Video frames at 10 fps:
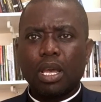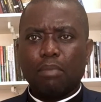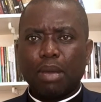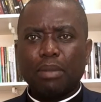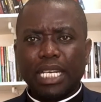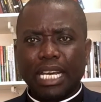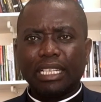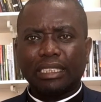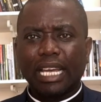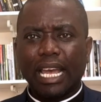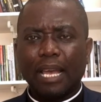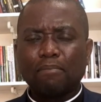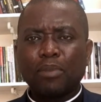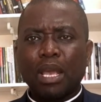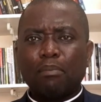meme dia ne se
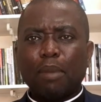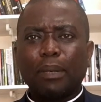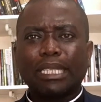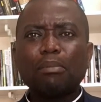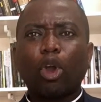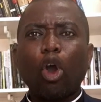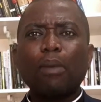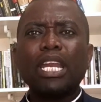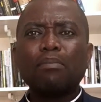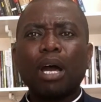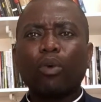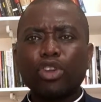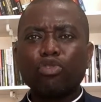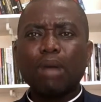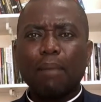me pesa me come anim e
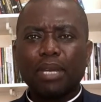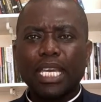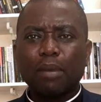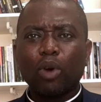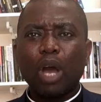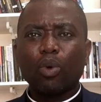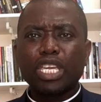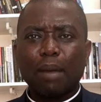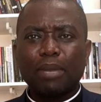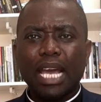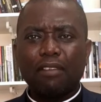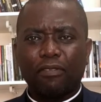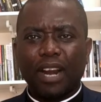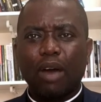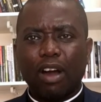wadwuma me ye mo e wo nyame
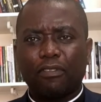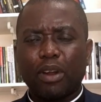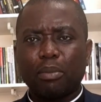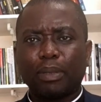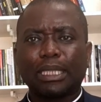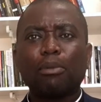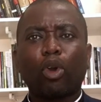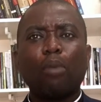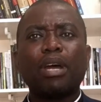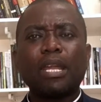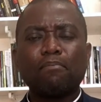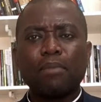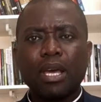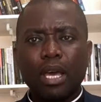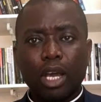fra wa frem pesa me come anim
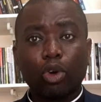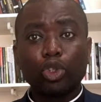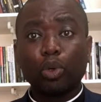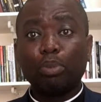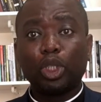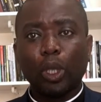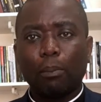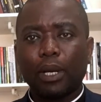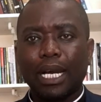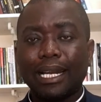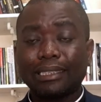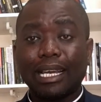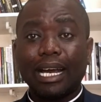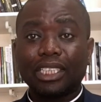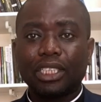e ko dru bishop ana se
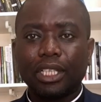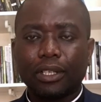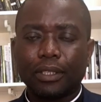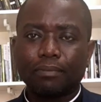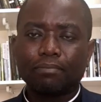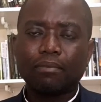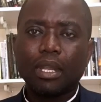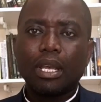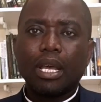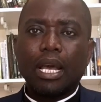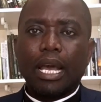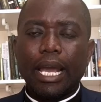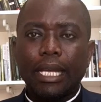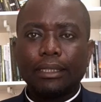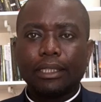archdeacon
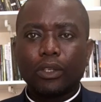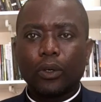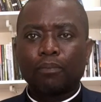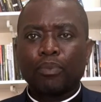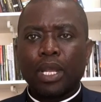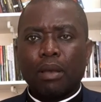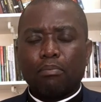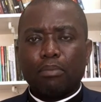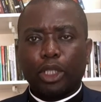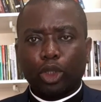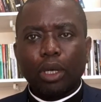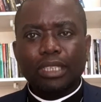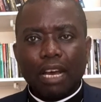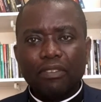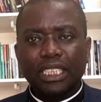enti no me chira
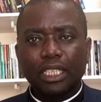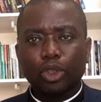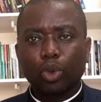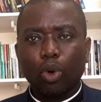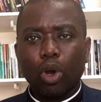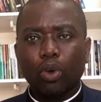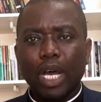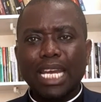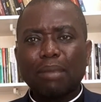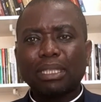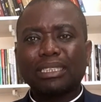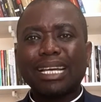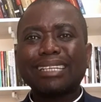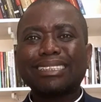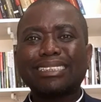sa vision to ho no e na me
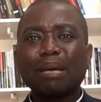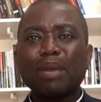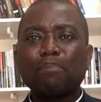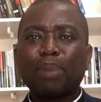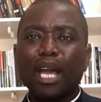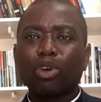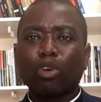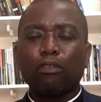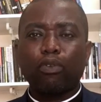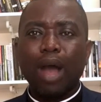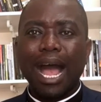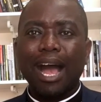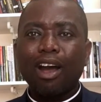start se me penkrofo a